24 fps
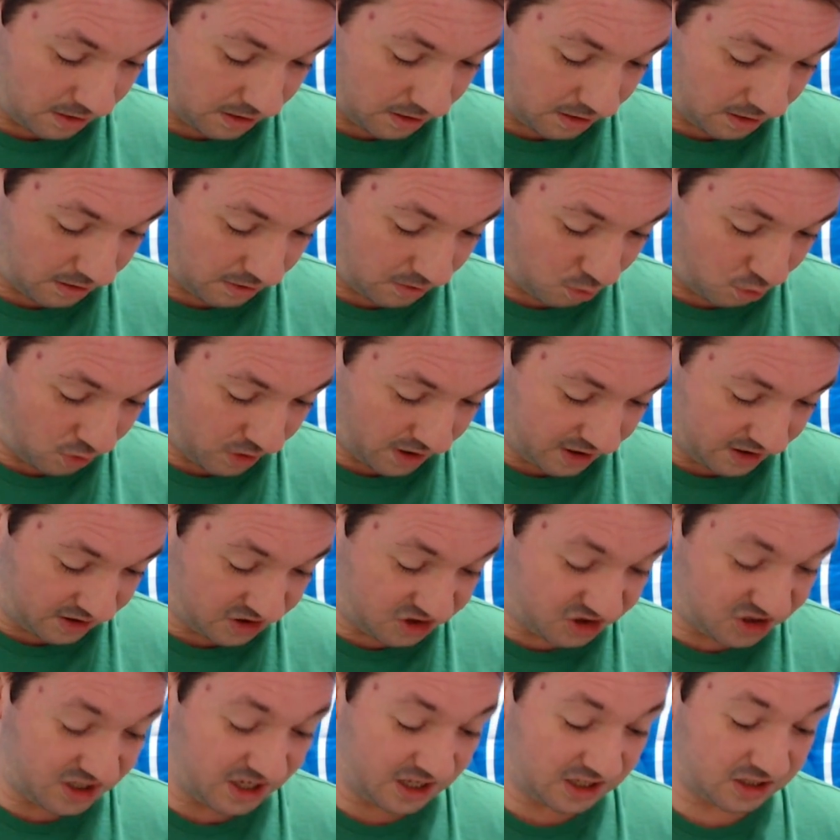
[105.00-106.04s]
with
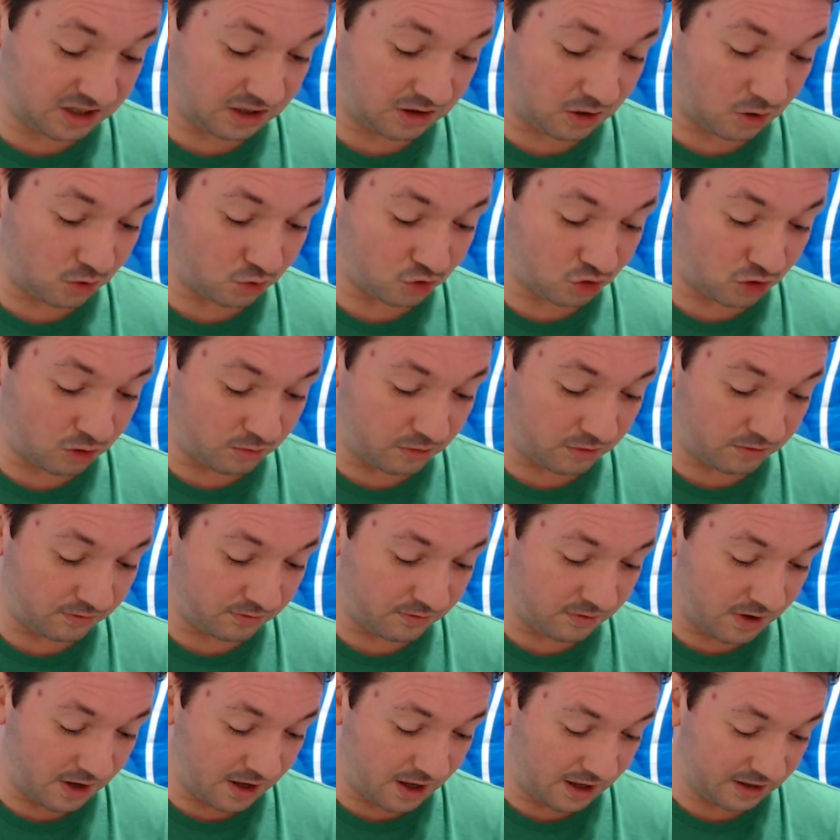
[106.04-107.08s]
6 of those
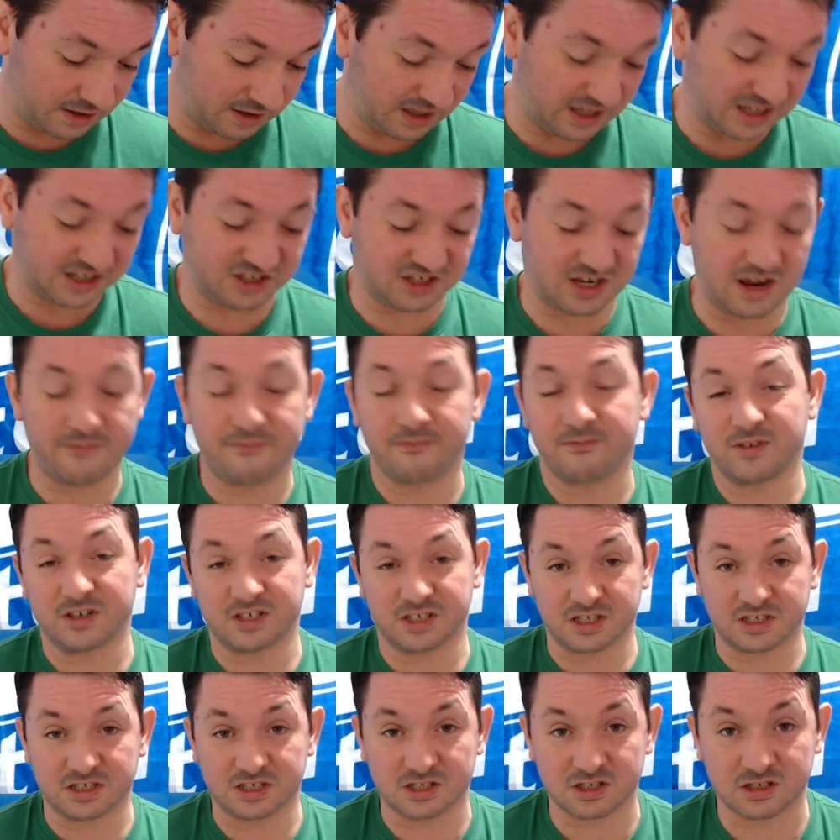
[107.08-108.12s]
coming in the last 7
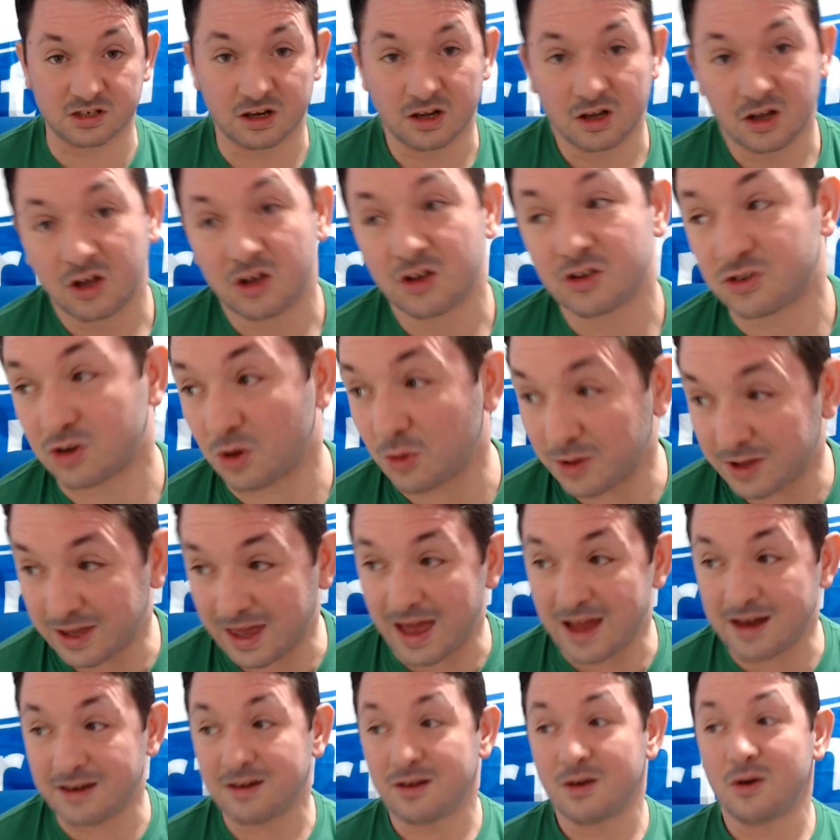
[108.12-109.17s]
visits. So
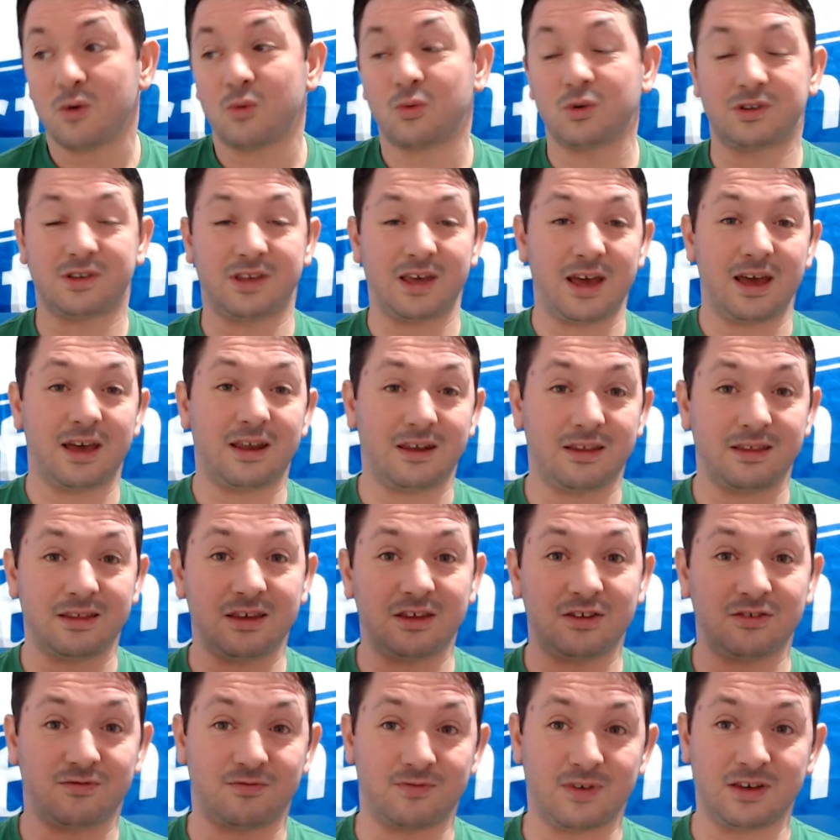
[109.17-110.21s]
again, we're turning
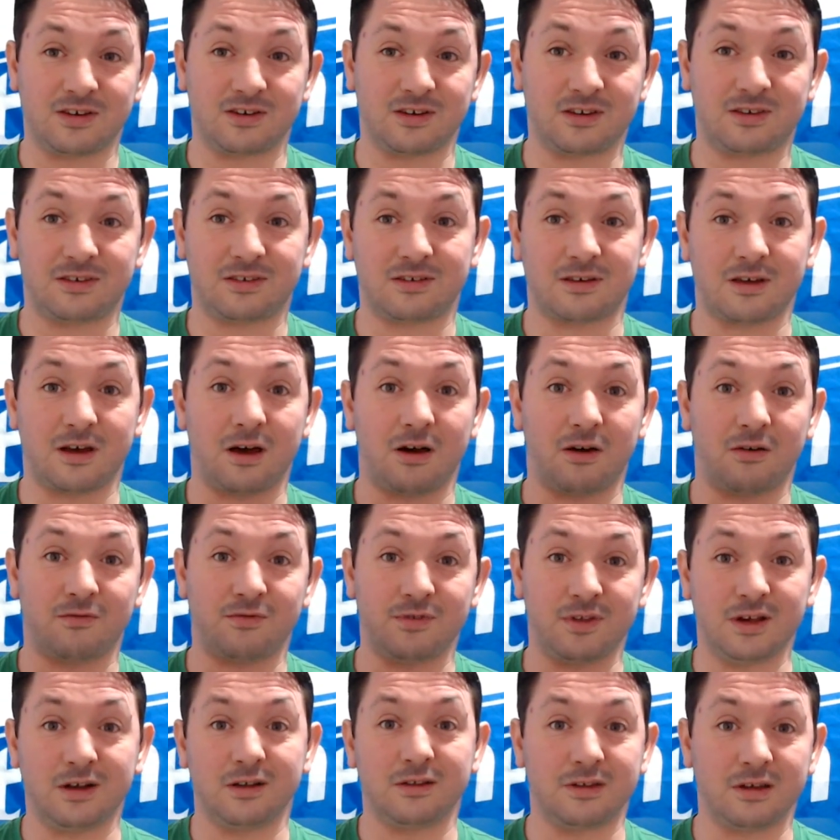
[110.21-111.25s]
these visits of
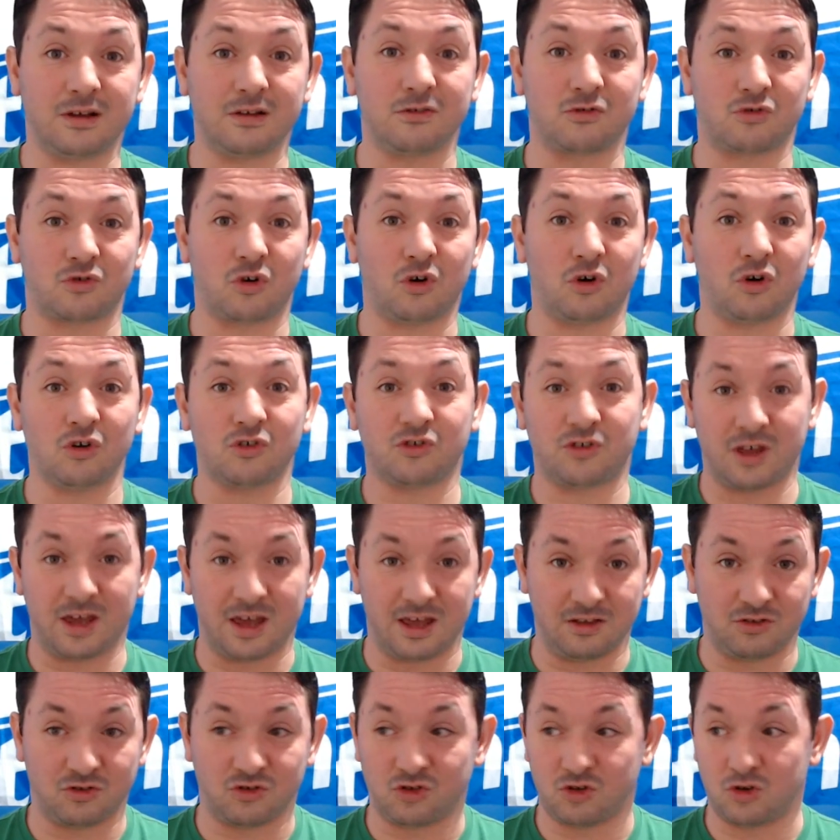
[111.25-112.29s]
0-0 draws
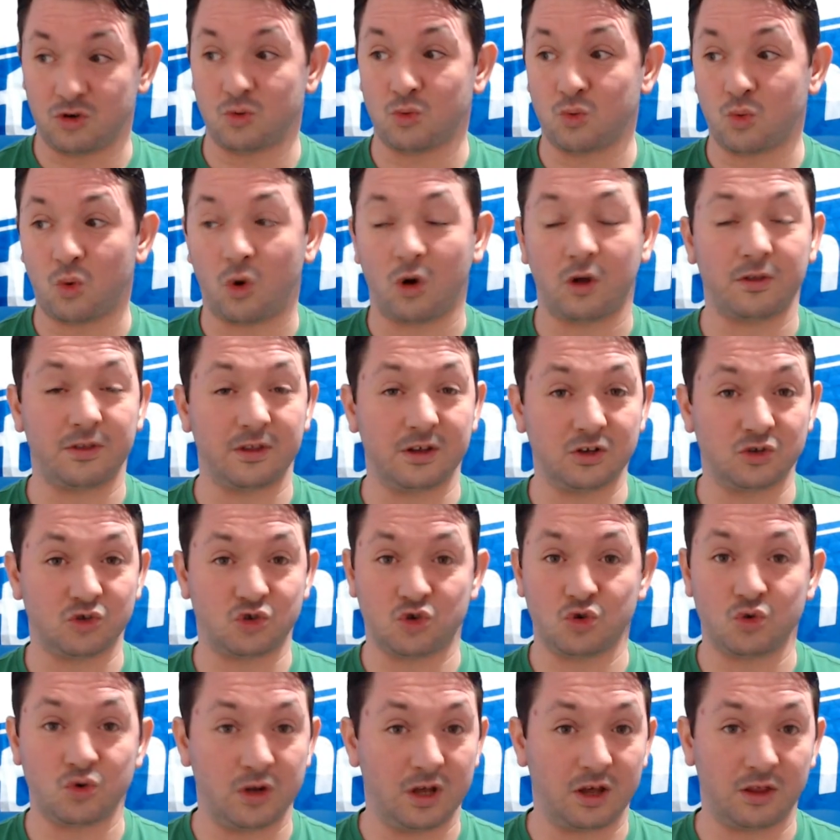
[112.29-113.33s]
into 1-0,
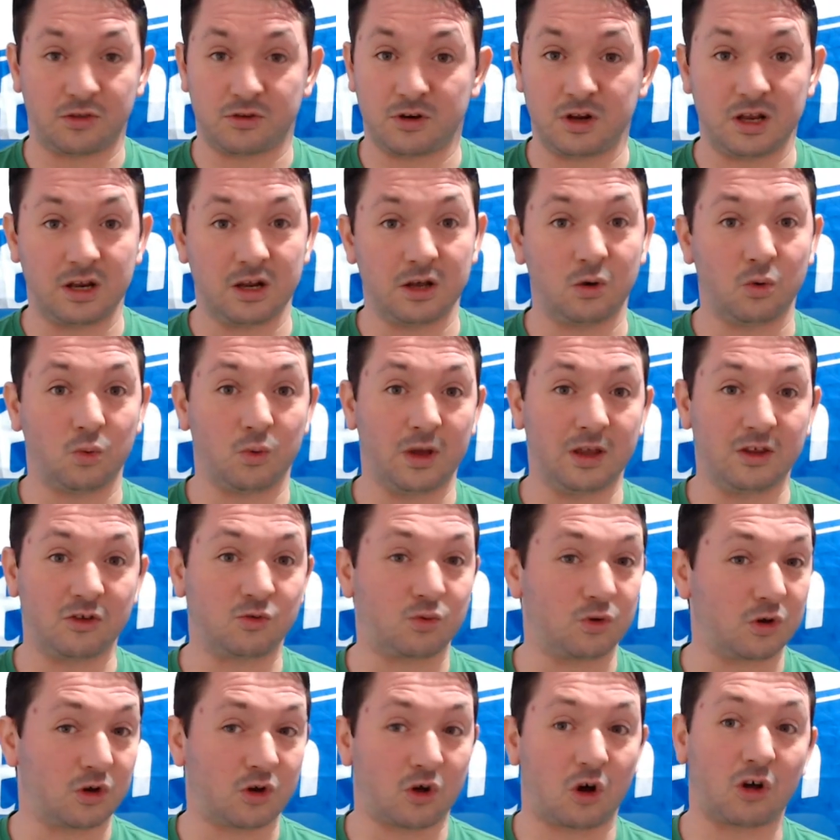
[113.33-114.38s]
2-0, 3-0 wins.
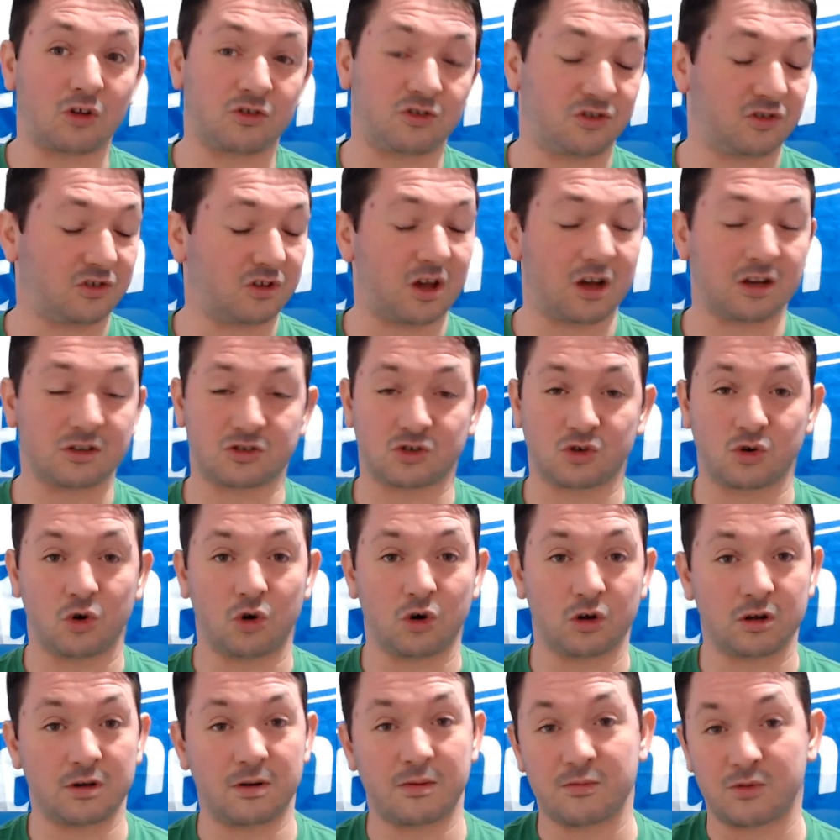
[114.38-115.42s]
We've got to start
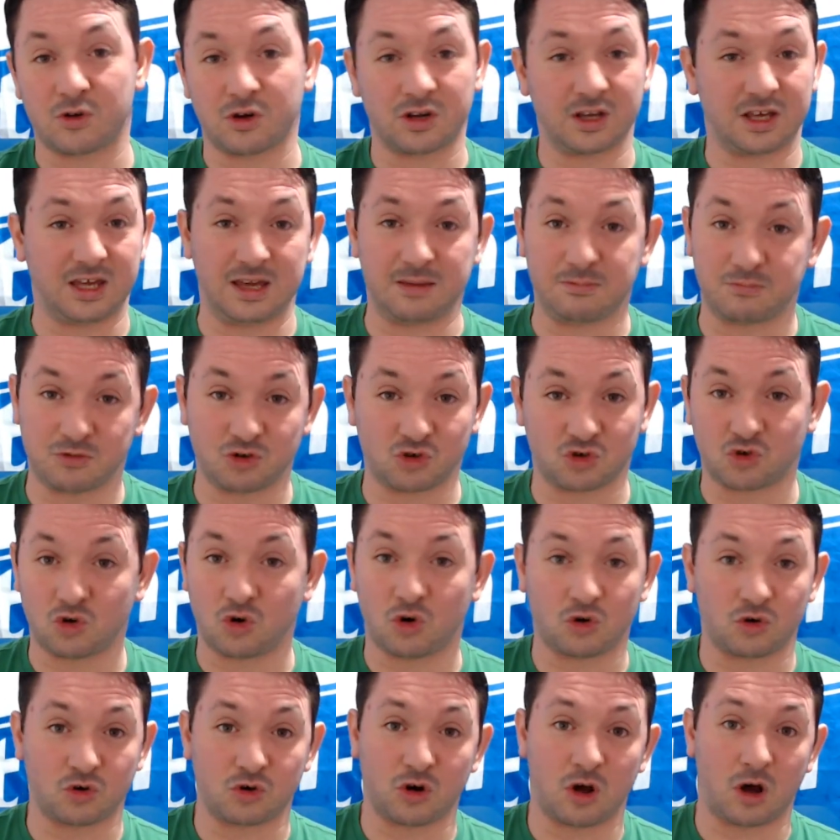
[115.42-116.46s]
scoring, and we've got to keep the
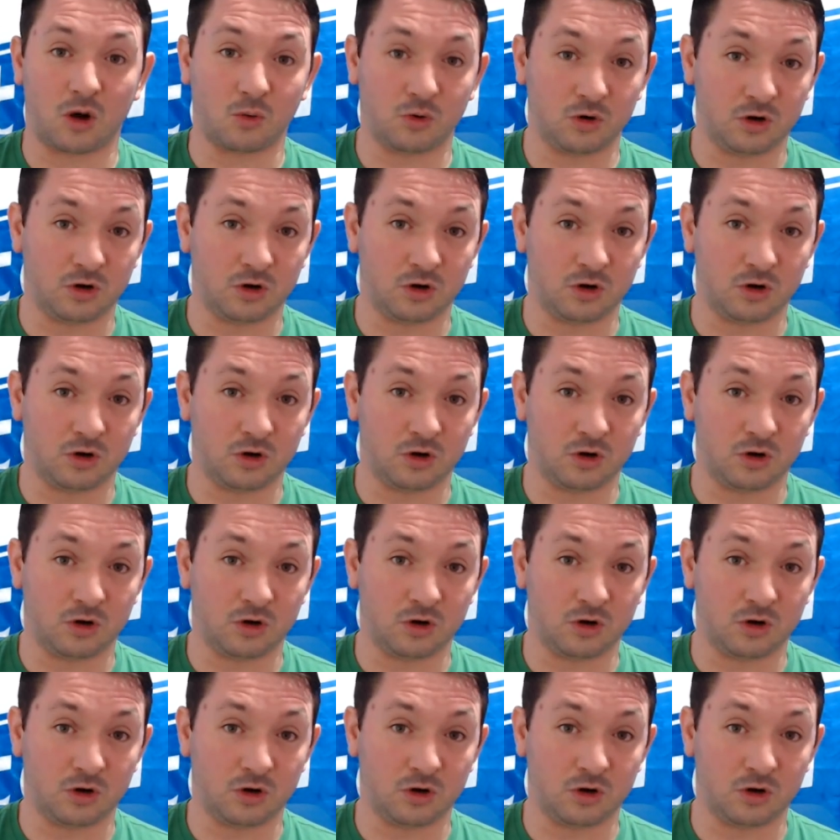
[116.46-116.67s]
scoring going.